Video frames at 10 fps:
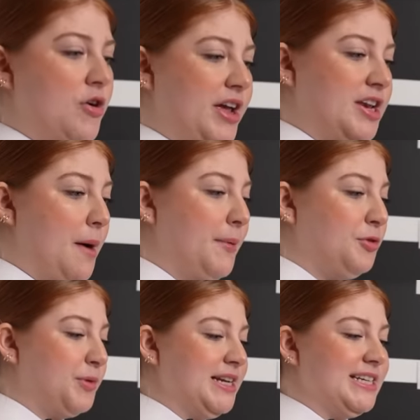Okay, number
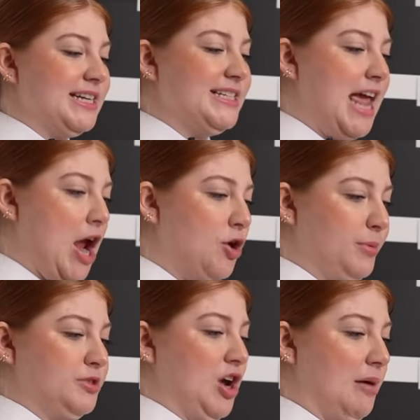three did a
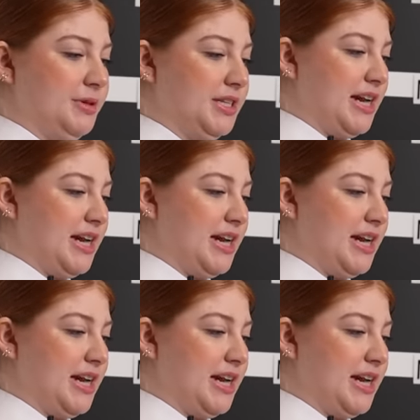terrible job with the